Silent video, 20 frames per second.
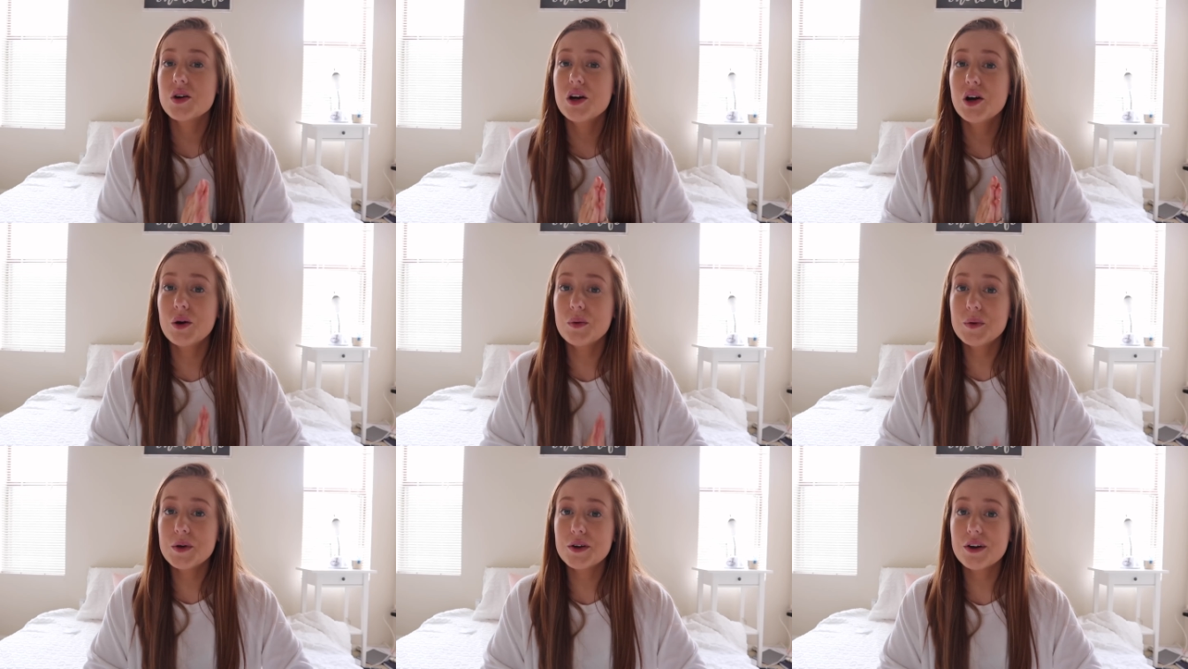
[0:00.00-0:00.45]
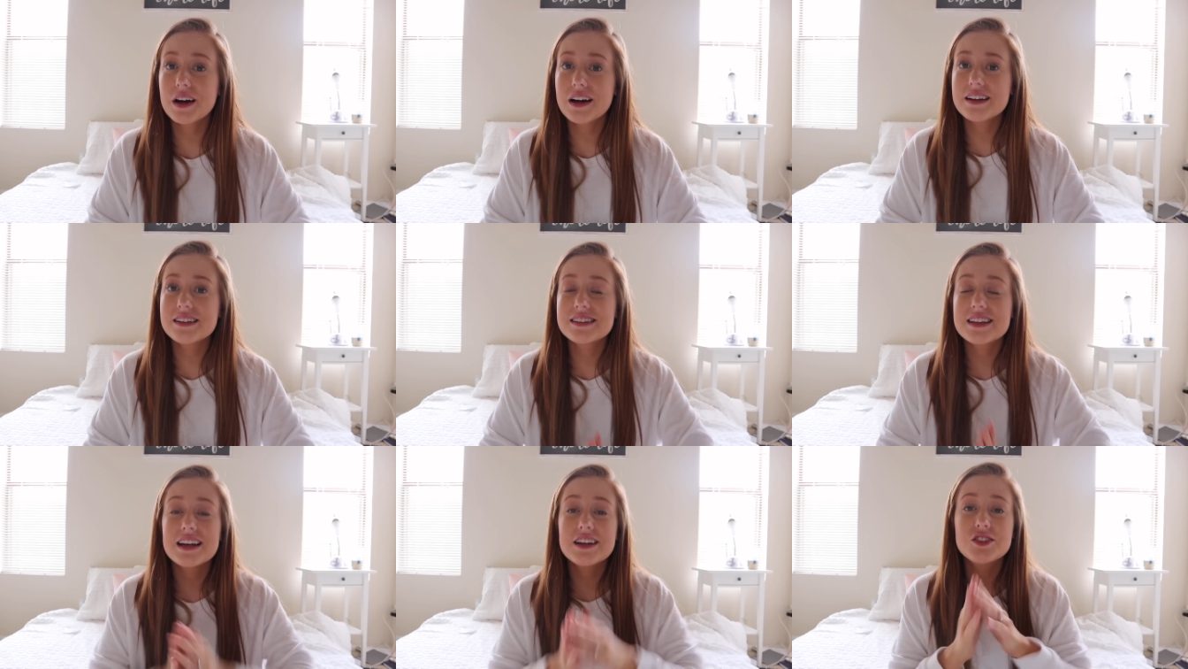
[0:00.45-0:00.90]
I hope you
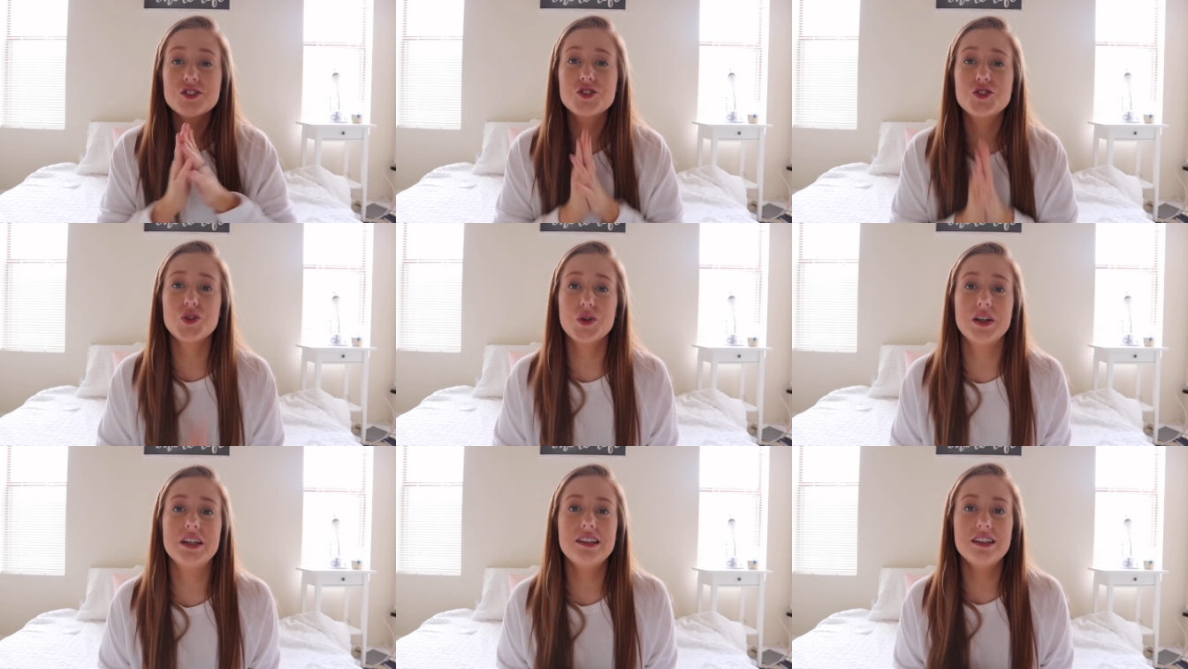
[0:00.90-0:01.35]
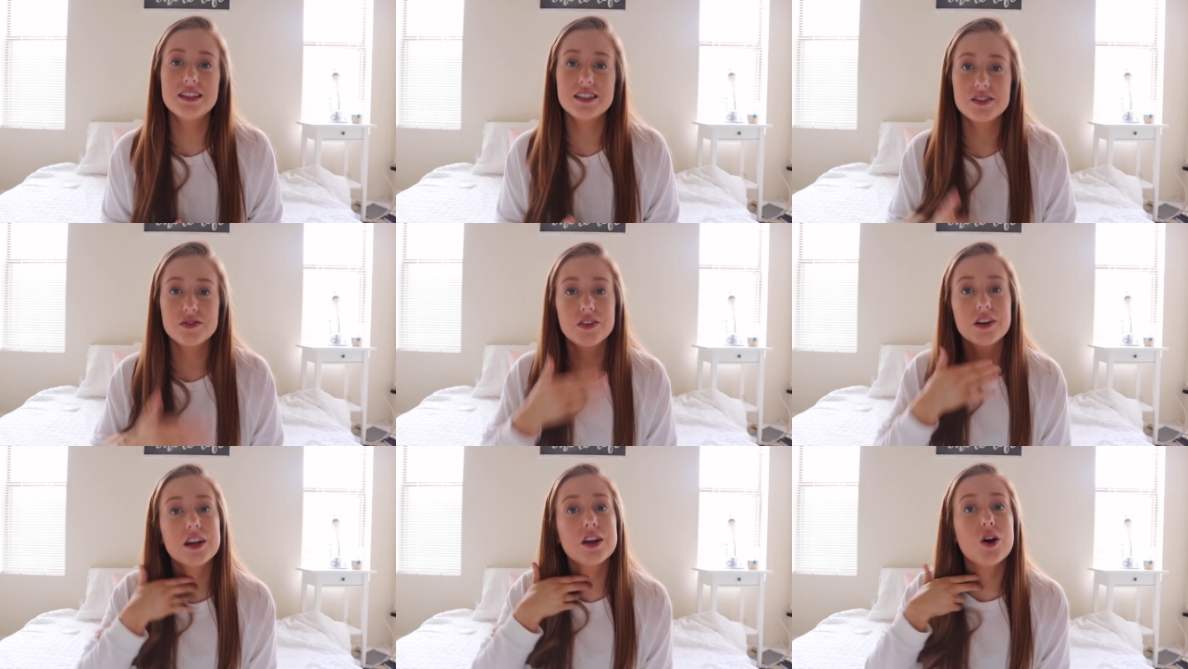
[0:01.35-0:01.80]
guys enjoy this
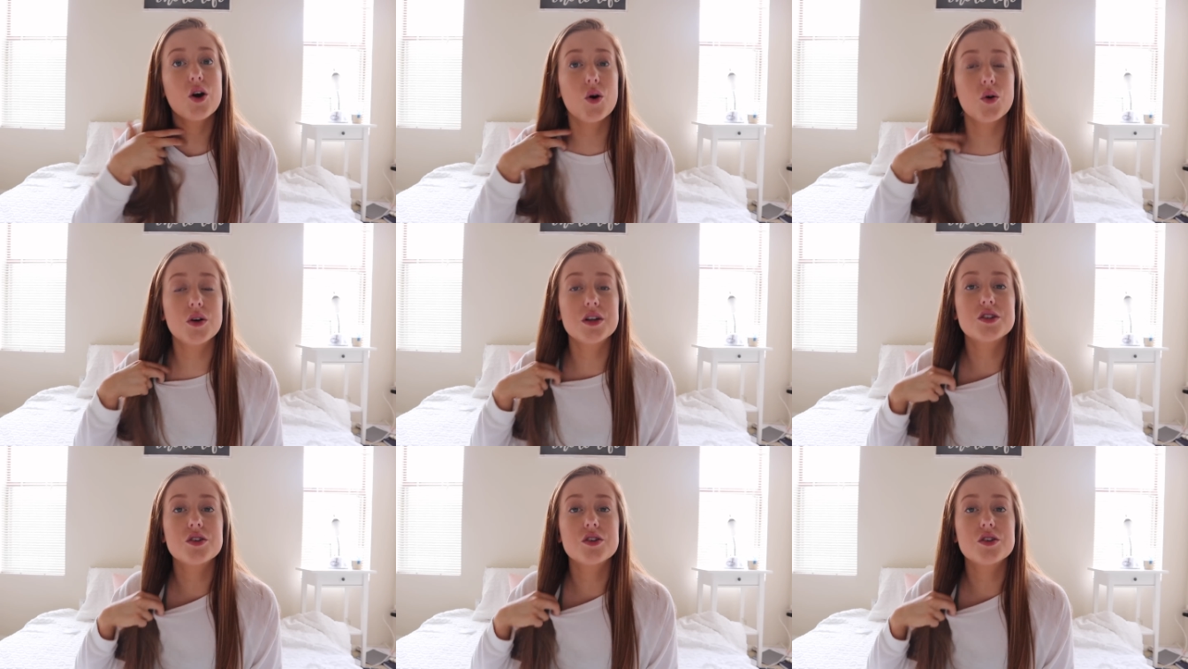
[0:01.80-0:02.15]
video.